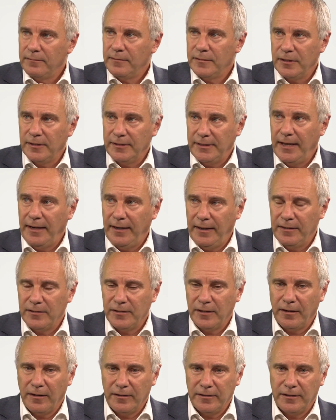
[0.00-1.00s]
so 10
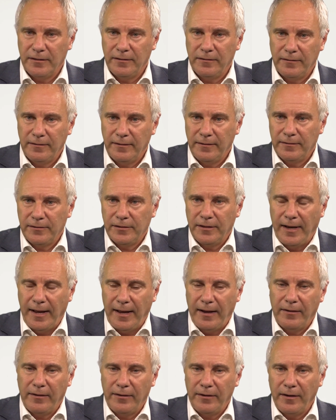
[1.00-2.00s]
years ago to
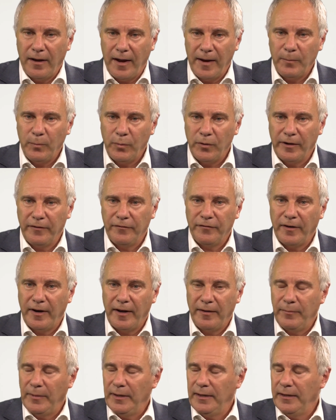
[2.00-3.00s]
now,
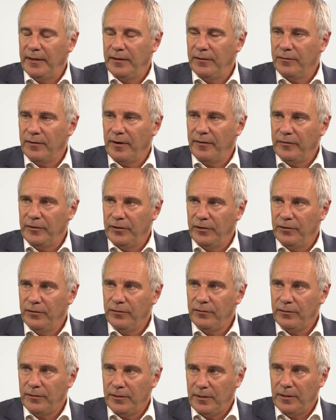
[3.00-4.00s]
9.5 million in
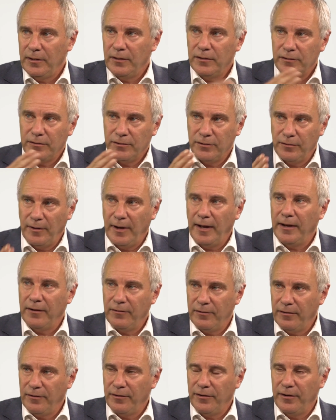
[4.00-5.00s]
revenue to
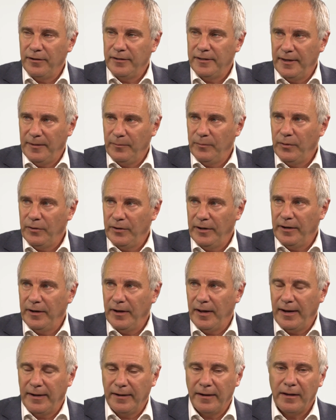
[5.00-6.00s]

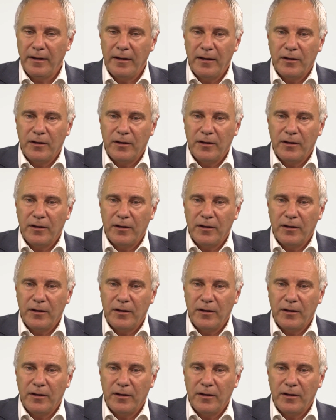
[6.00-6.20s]
113.9.